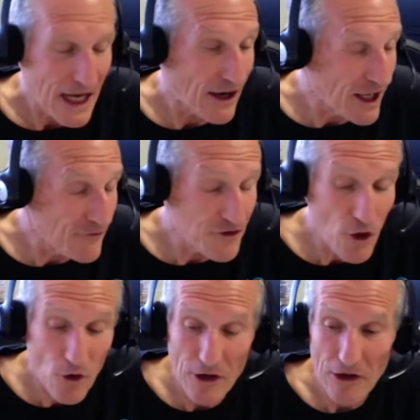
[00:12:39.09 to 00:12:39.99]
Now, if
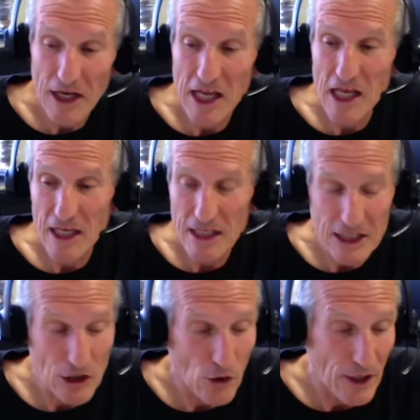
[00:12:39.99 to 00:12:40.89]
you're,
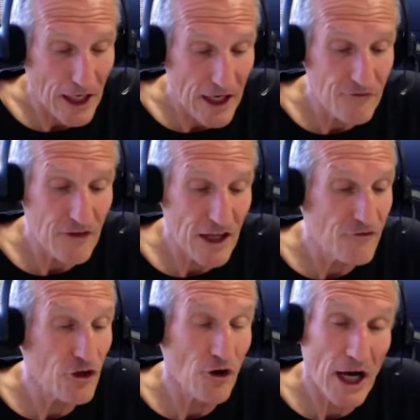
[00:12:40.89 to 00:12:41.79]
you know,
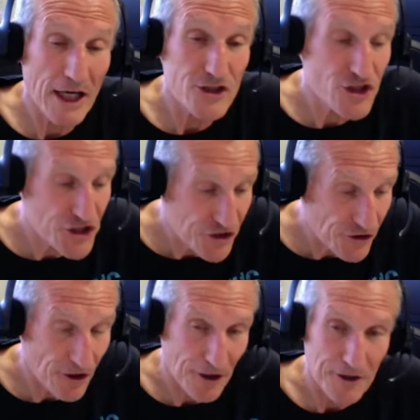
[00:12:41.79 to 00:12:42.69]
if you're
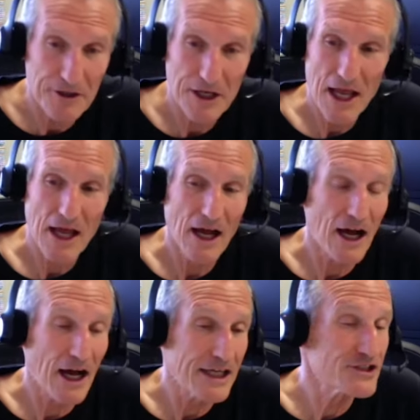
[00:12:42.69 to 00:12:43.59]
unsure,
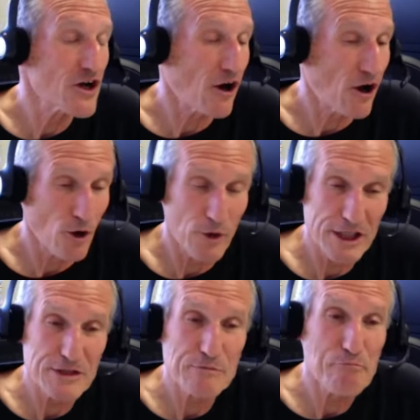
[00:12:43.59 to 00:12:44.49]
it's
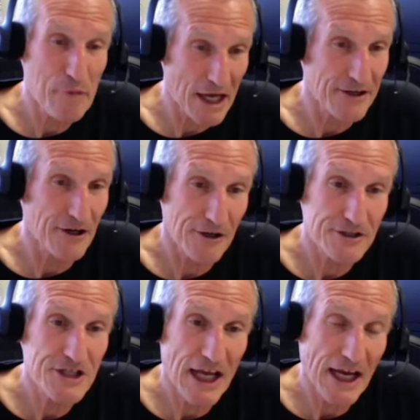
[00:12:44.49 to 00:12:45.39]
always
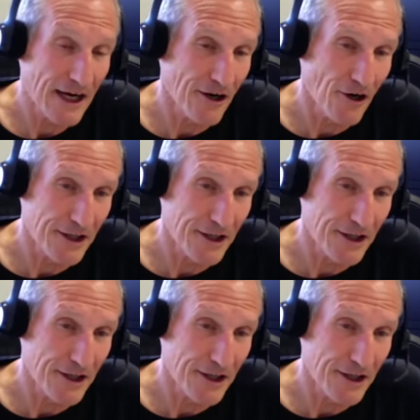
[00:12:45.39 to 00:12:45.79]
better to err